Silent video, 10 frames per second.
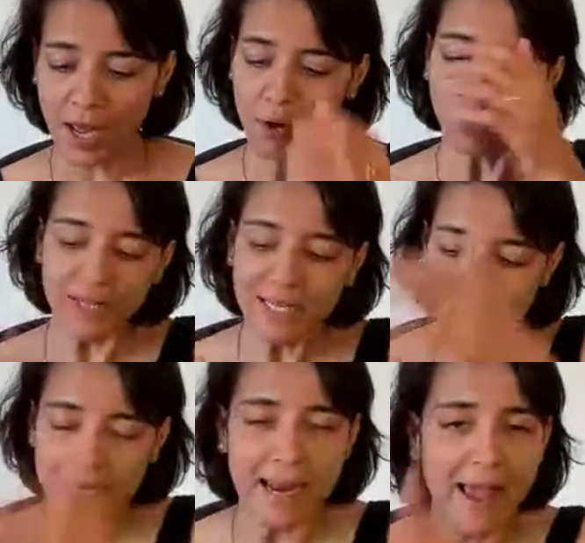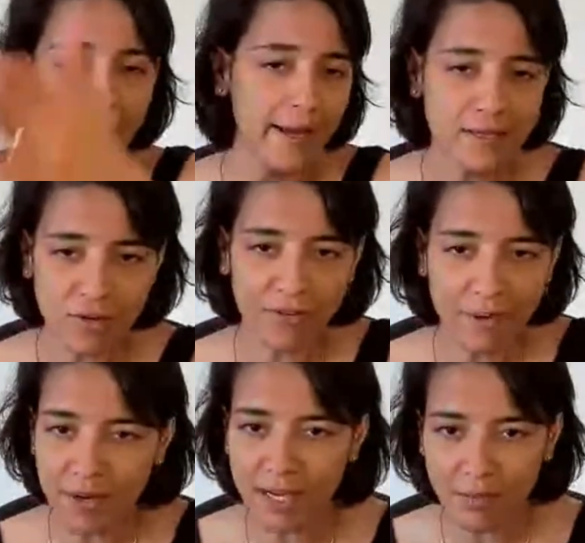And all these layers of
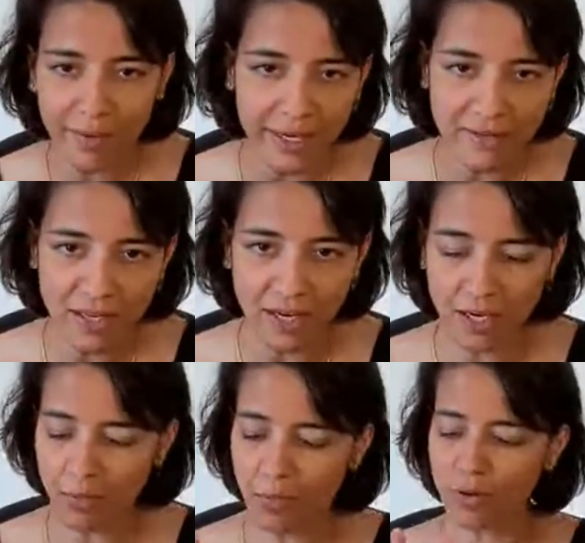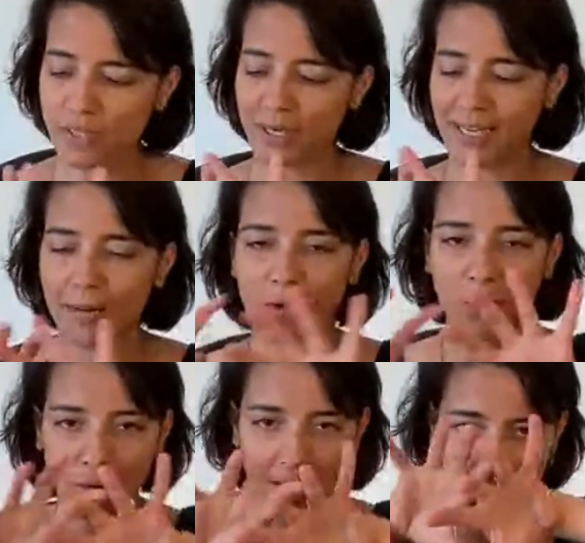limiting beliefs and inner blocks that came
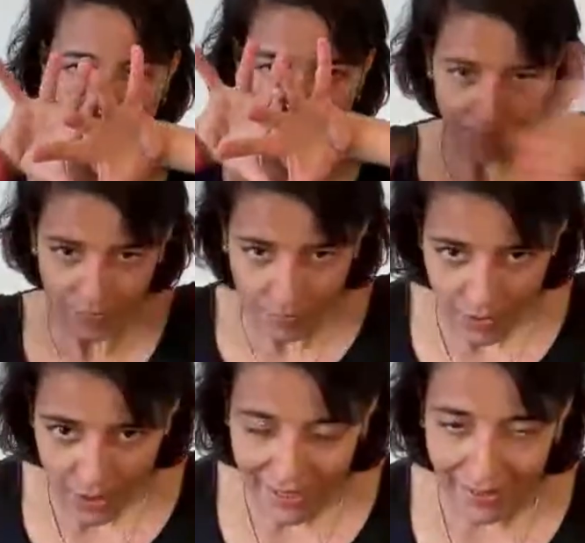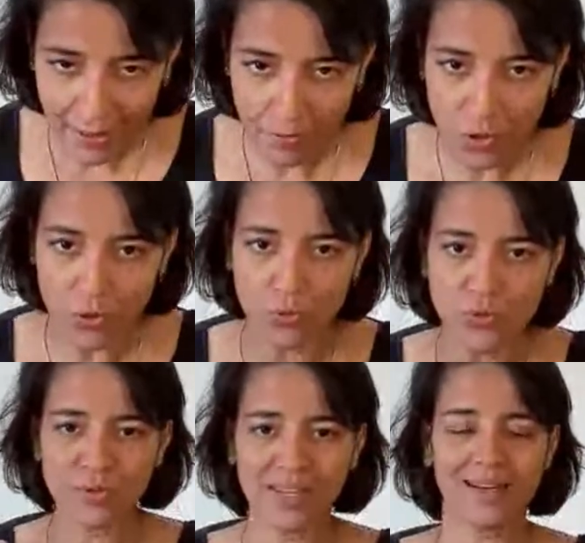along, tear them through
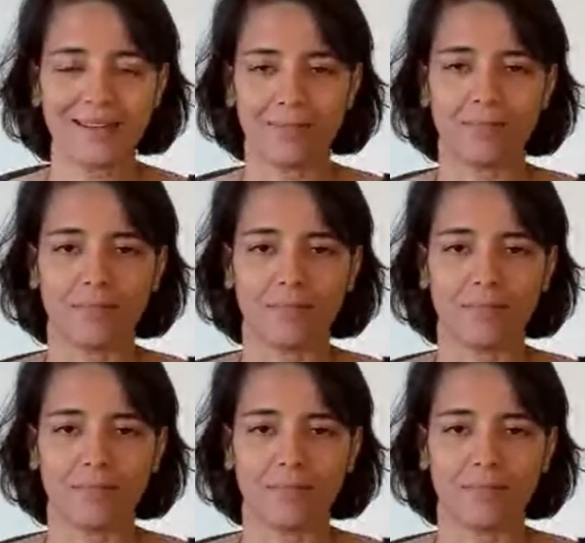so that